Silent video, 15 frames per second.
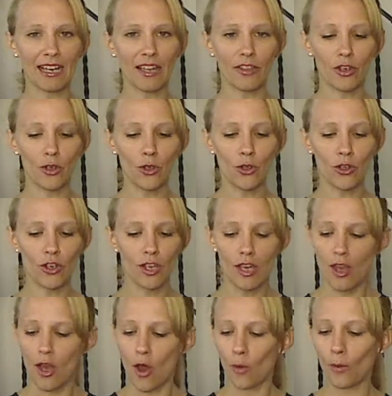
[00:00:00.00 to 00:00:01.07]
The Noon
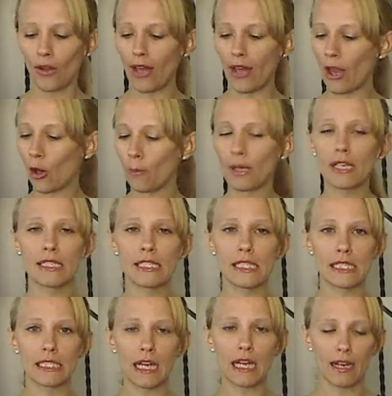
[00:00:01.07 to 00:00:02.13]
will help
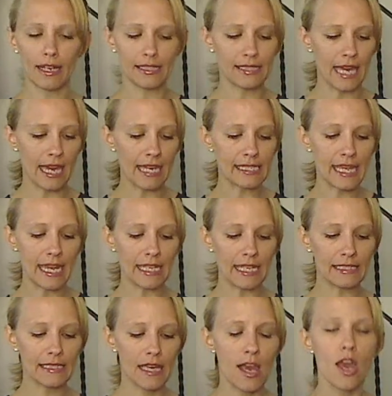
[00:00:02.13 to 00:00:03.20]
disguise that
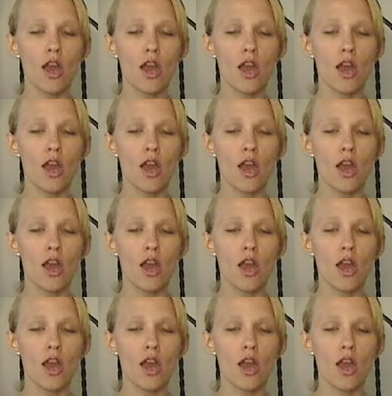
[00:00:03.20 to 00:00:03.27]
taste.